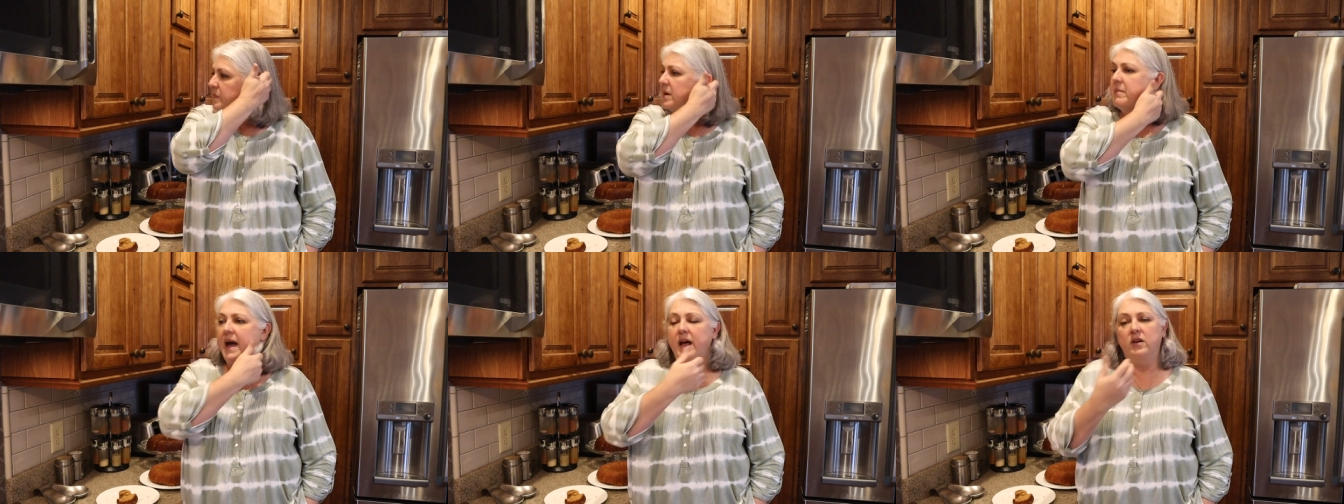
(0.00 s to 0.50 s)
The
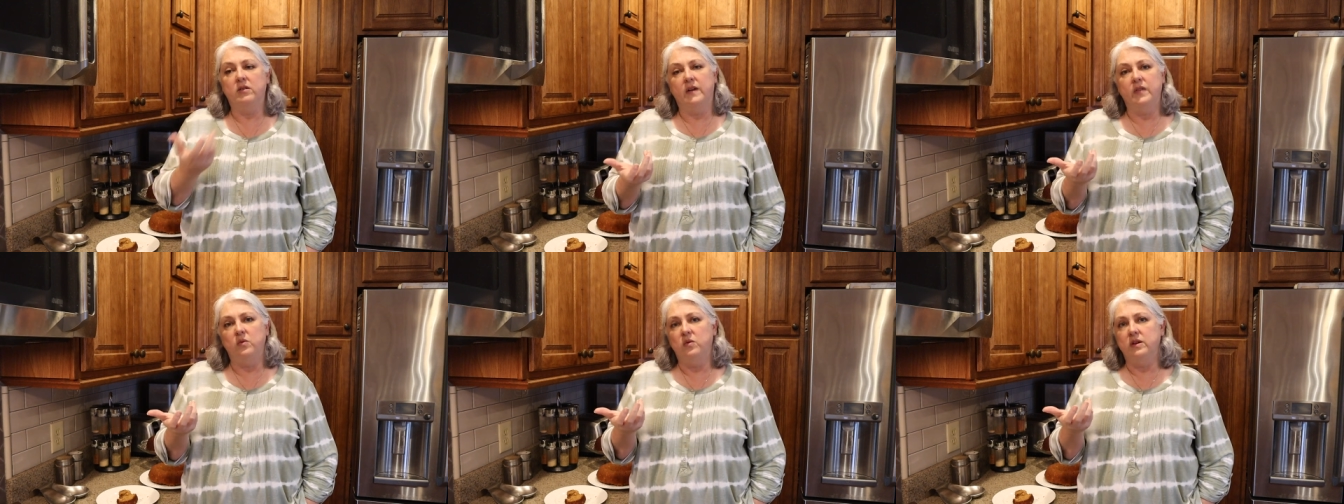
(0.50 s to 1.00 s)
batter
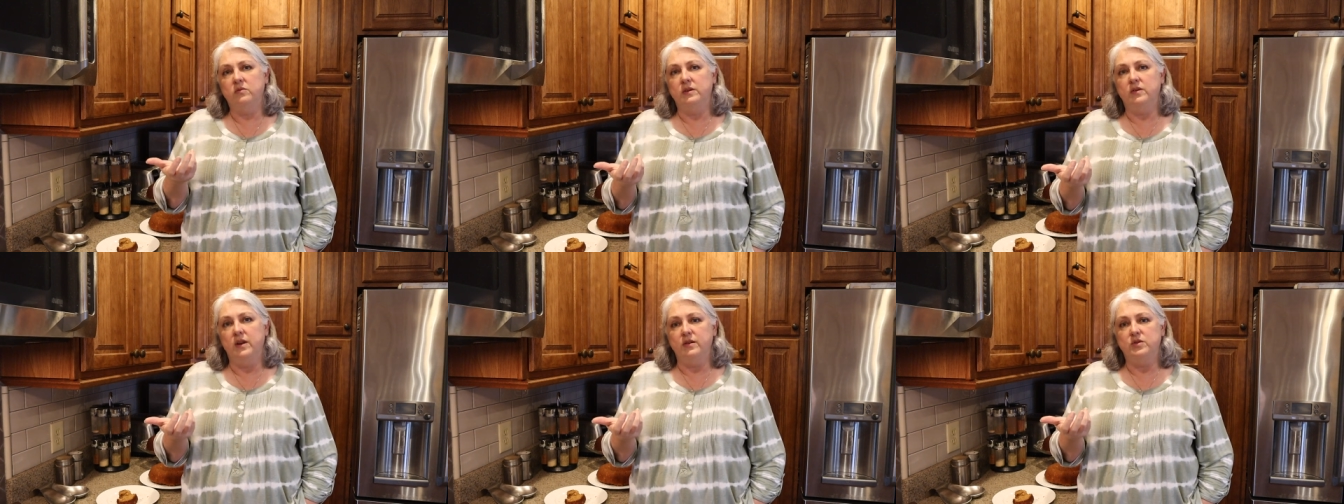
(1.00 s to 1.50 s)
on the one
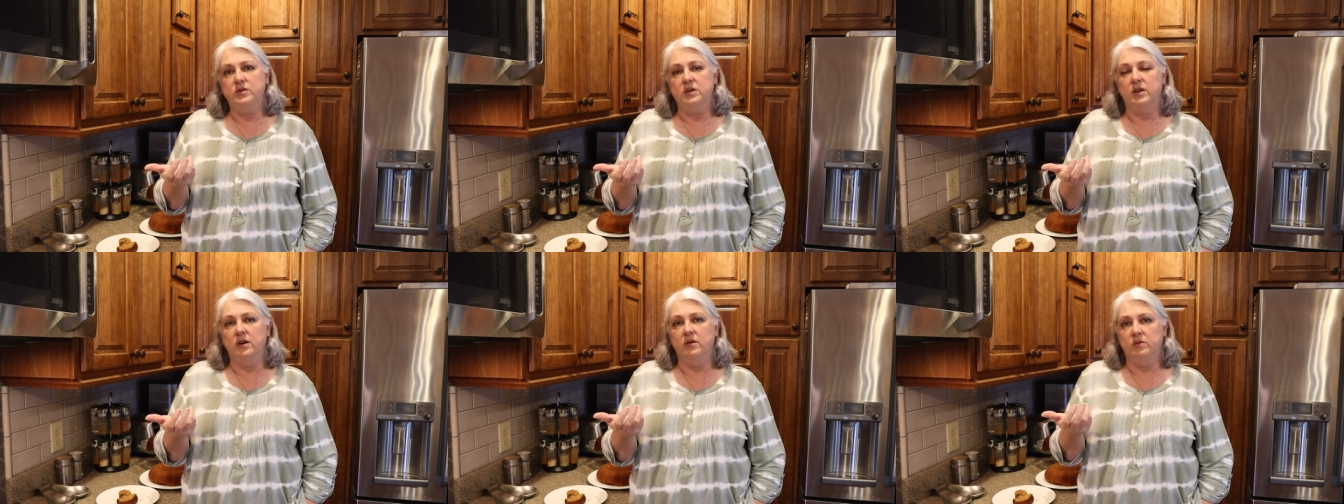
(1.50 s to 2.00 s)
with no
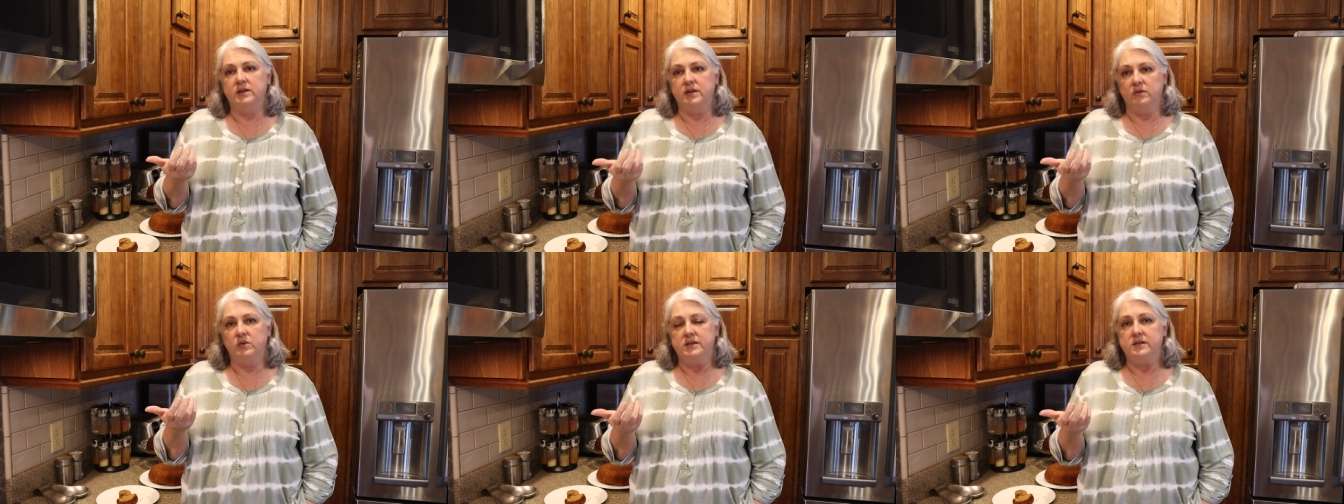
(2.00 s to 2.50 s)
sugar with
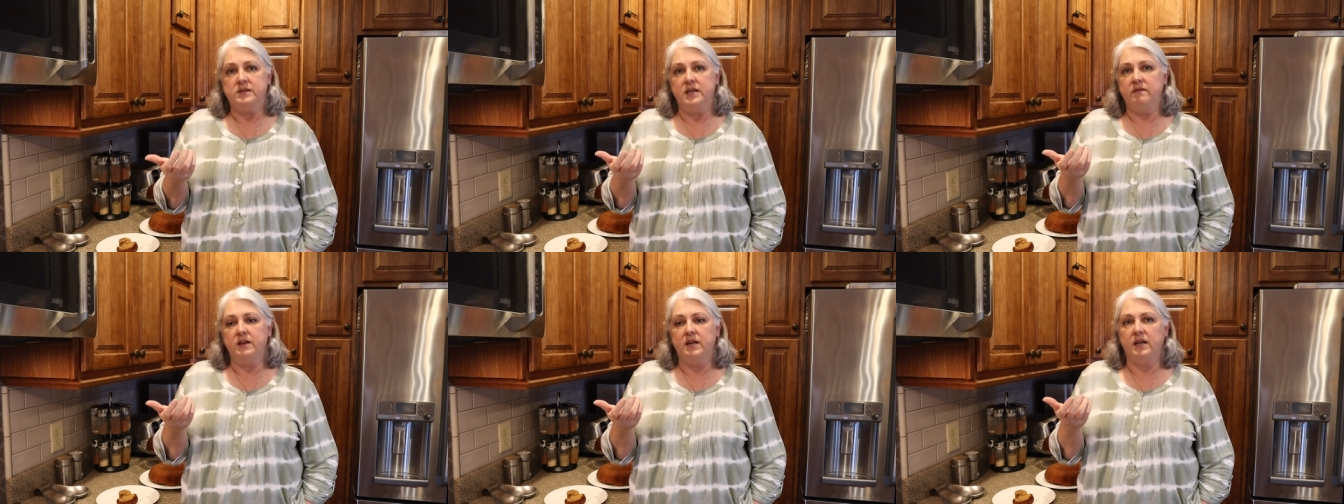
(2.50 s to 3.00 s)
the with the
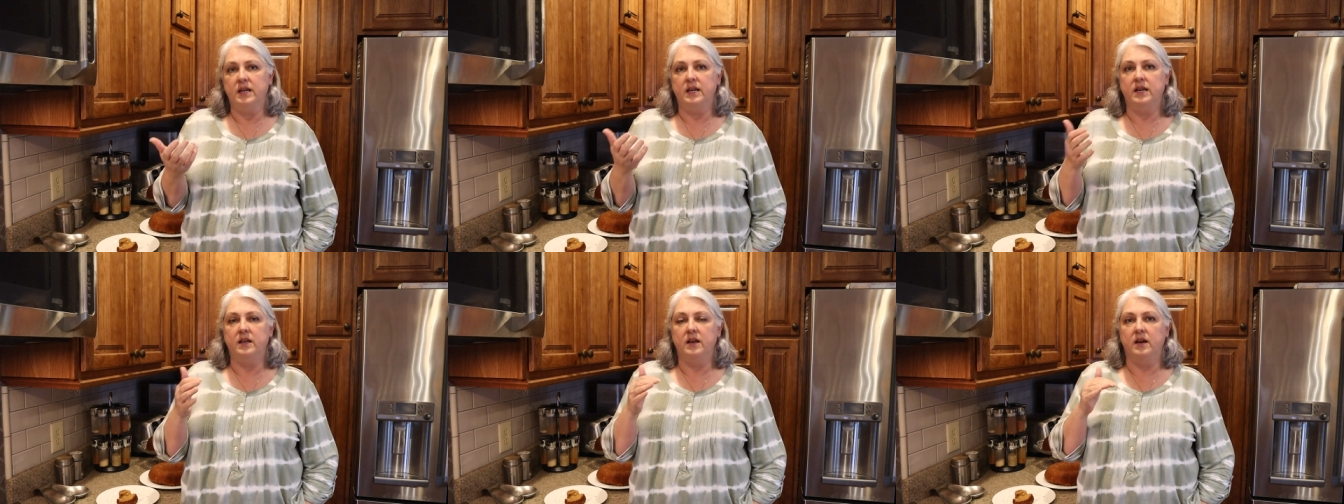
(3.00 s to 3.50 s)
stevia in
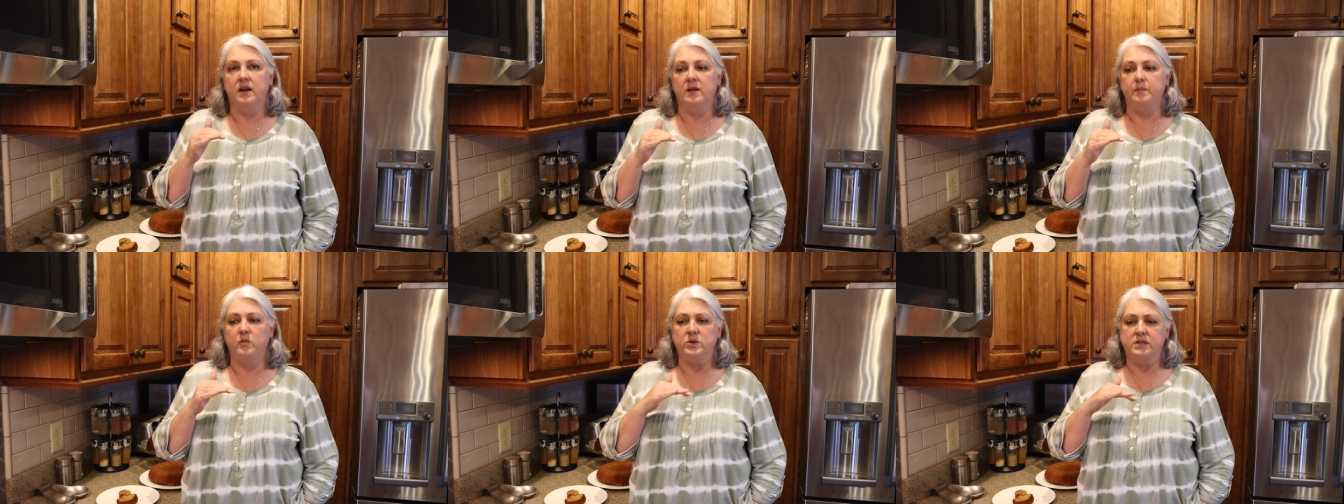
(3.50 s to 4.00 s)
it um,